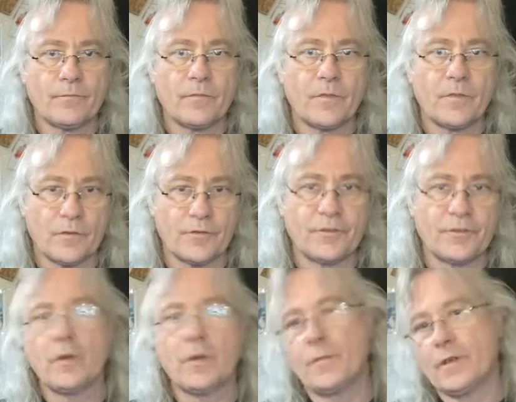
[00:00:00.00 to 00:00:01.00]
You'll see what
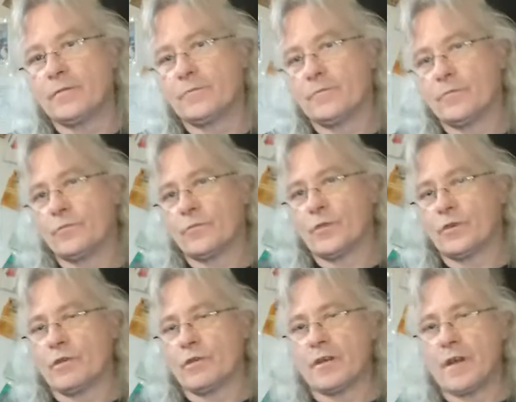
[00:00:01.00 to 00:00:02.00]
I mean. What a
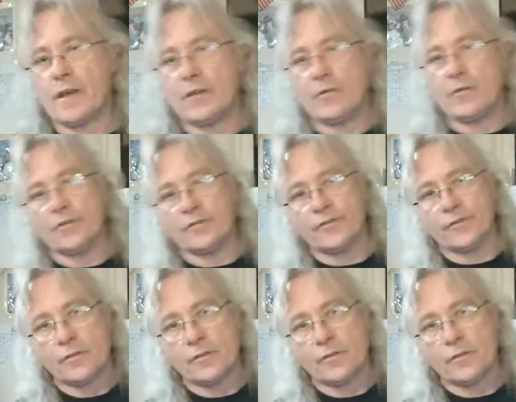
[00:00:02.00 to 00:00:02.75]
great guy he was.